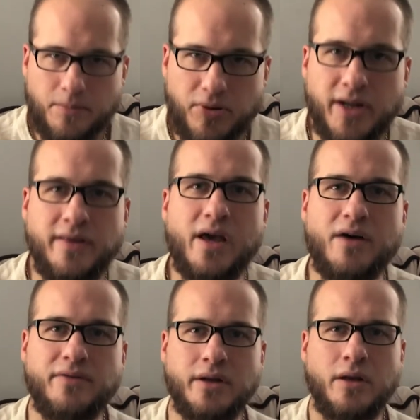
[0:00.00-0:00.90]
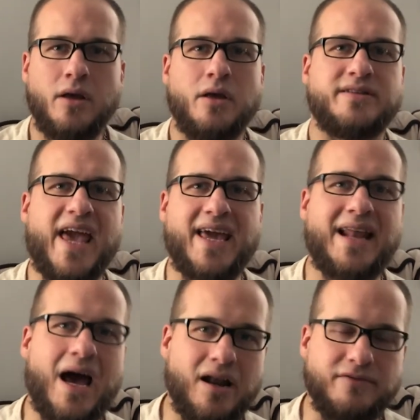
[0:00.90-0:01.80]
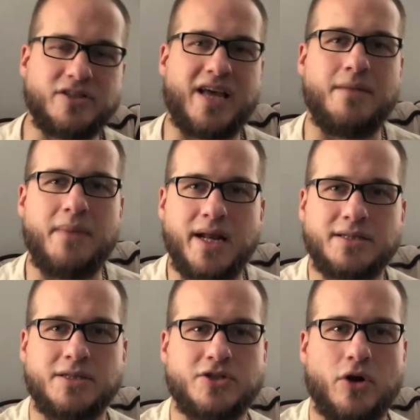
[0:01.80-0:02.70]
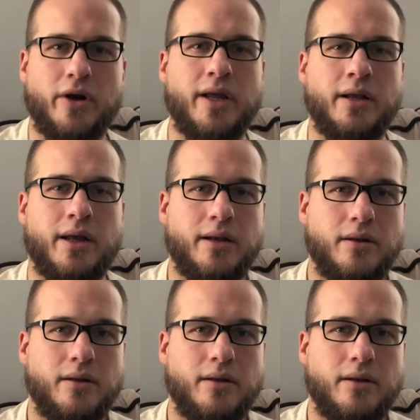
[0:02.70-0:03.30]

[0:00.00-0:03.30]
Put it in the oven. Take it out after 10 minutes and start eating it.